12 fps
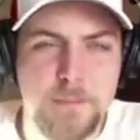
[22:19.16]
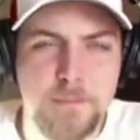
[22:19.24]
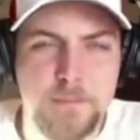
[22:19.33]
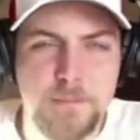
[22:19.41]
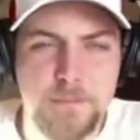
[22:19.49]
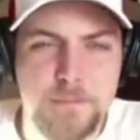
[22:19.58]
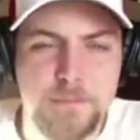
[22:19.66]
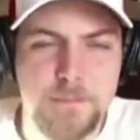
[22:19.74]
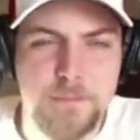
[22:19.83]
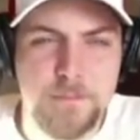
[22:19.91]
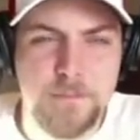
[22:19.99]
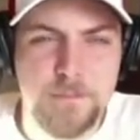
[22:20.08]

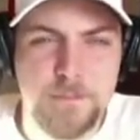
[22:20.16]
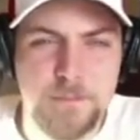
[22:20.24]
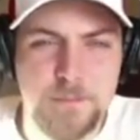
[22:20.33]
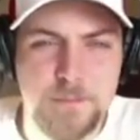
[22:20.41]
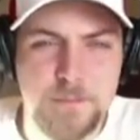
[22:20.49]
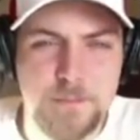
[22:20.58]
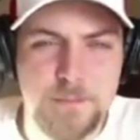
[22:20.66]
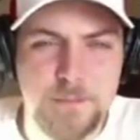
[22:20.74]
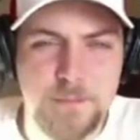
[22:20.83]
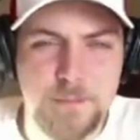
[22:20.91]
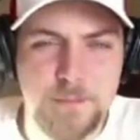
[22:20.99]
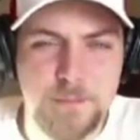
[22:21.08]

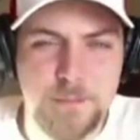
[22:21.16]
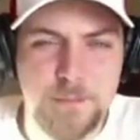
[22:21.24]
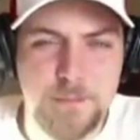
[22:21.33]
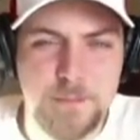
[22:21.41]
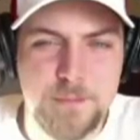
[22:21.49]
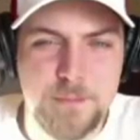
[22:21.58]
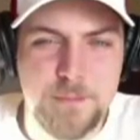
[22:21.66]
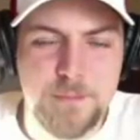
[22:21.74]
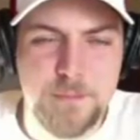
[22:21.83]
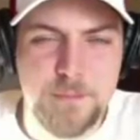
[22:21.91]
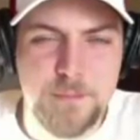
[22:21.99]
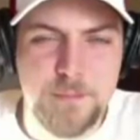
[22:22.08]

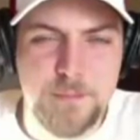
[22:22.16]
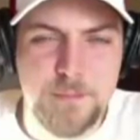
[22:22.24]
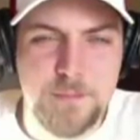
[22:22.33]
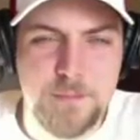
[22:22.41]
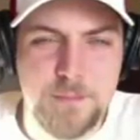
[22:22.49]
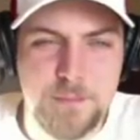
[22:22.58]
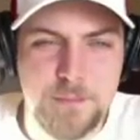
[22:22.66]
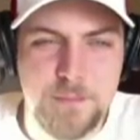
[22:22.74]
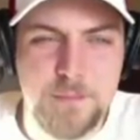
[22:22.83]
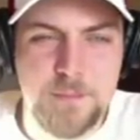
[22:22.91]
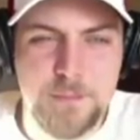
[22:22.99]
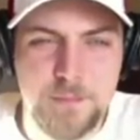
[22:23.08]

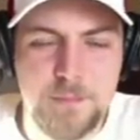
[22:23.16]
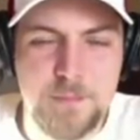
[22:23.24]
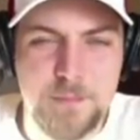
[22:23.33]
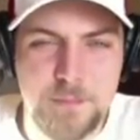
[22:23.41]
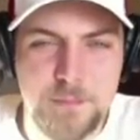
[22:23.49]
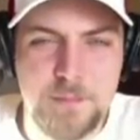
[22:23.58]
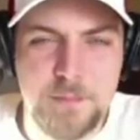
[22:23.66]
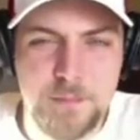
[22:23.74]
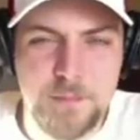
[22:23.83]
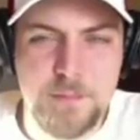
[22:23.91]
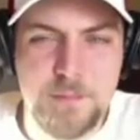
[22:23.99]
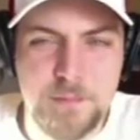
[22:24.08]

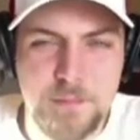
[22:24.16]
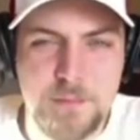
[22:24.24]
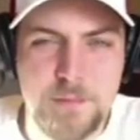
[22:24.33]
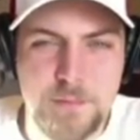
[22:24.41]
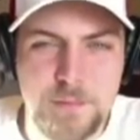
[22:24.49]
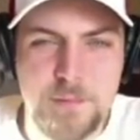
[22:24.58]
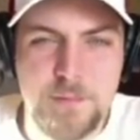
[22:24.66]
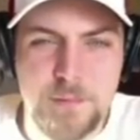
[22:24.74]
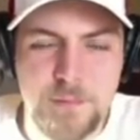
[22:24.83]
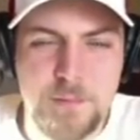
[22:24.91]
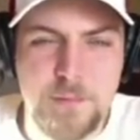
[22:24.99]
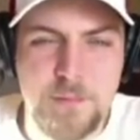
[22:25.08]

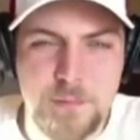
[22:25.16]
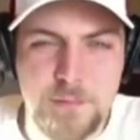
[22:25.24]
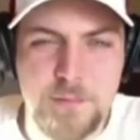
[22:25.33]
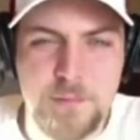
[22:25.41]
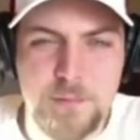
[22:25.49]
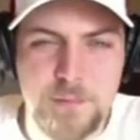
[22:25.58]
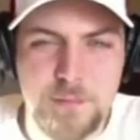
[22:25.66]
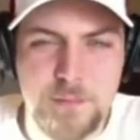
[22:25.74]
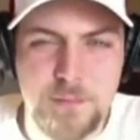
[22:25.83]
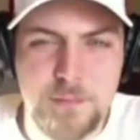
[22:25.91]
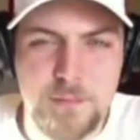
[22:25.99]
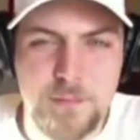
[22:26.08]

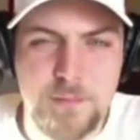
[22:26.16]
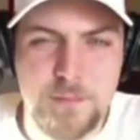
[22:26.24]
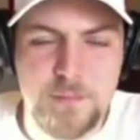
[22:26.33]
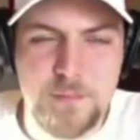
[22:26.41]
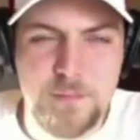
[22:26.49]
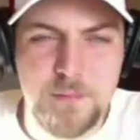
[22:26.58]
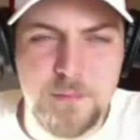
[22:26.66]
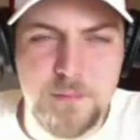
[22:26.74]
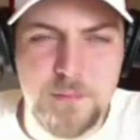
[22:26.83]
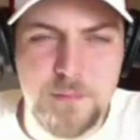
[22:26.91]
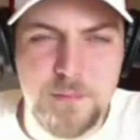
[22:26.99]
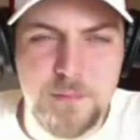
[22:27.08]
No words are spoken by the person on screen.